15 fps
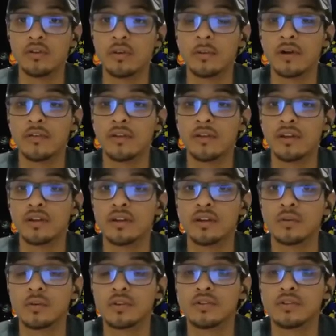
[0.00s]
about that.
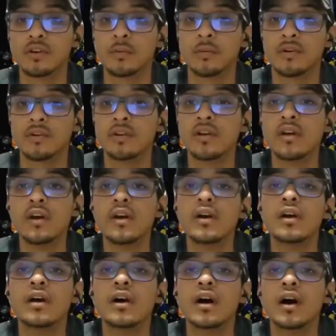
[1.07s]
We could talk about it.
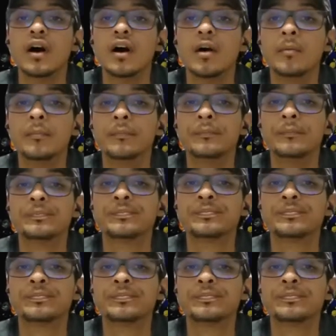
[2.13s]
Um,